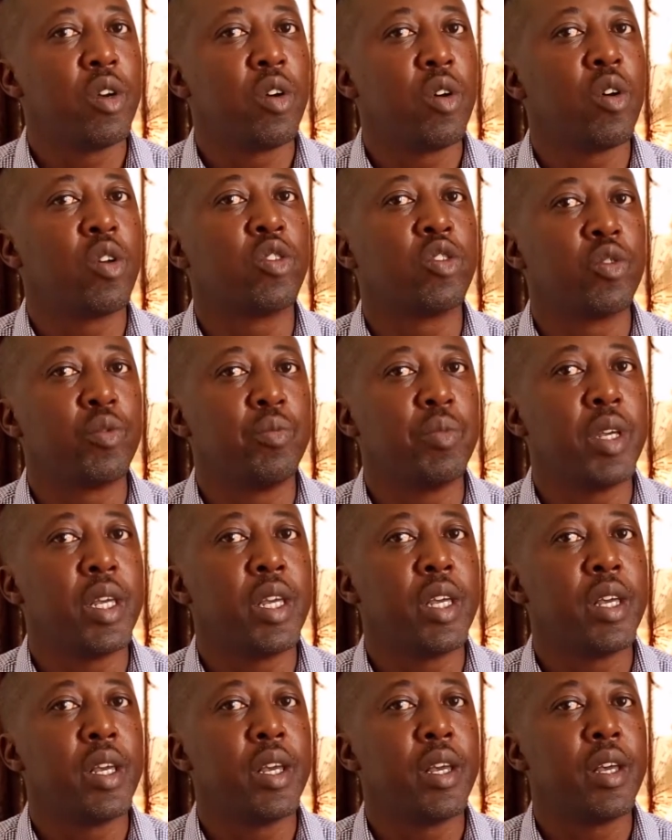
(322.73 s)
or to be
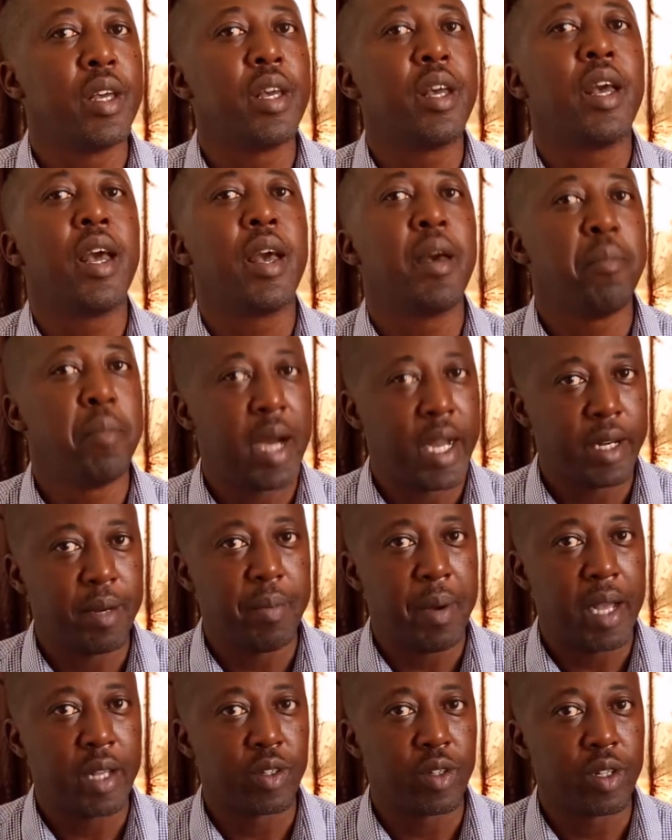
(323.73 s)
a bad
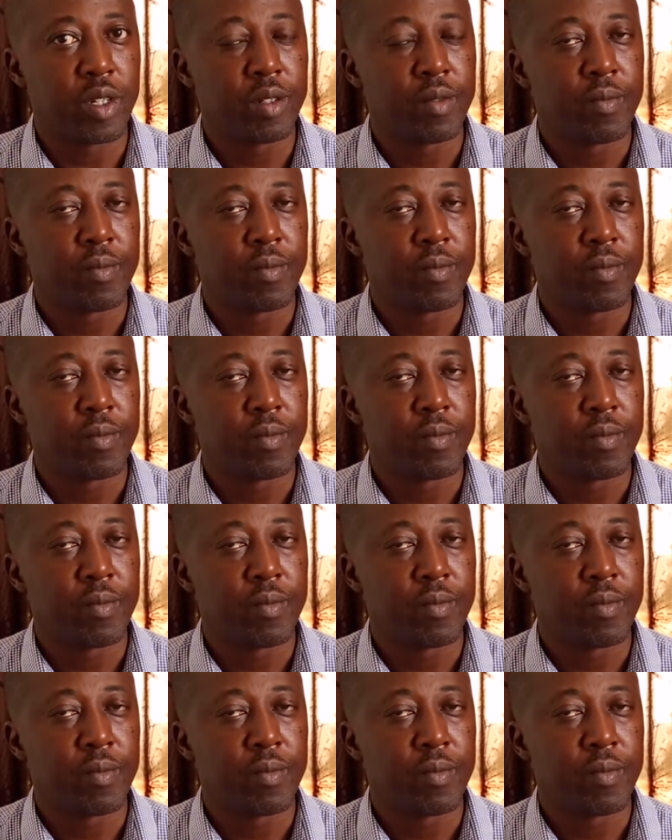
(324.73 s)
person.